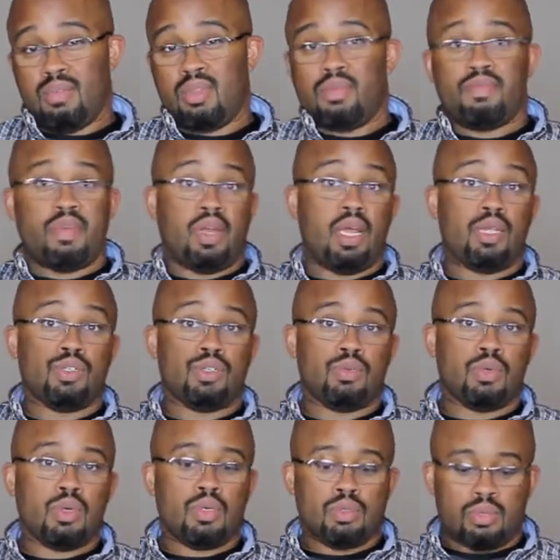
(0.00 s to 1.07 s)
in the financial
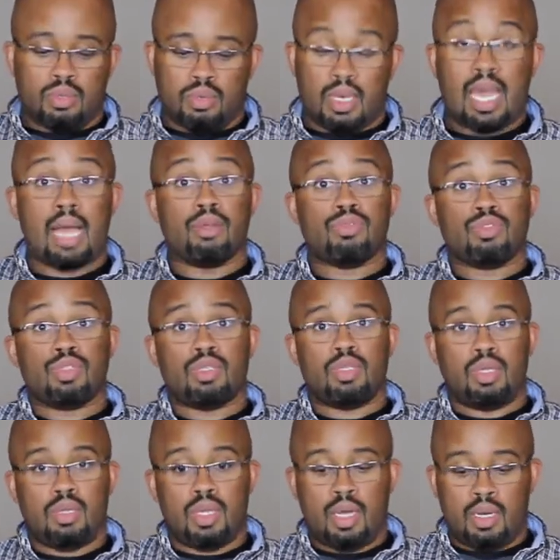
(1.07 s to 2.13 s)
world. Accountants should
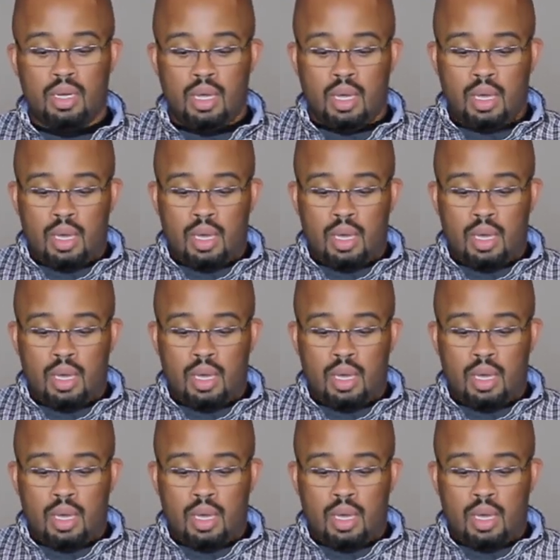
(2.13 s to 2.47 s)
know that.